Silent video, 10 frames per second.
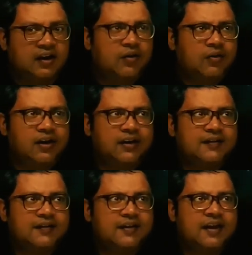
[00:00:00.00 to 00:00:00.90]
Now let
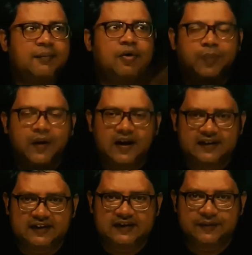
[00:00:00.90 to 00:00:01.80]
us see about
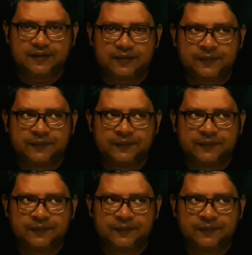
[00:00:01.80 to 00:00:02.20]
parasitisms.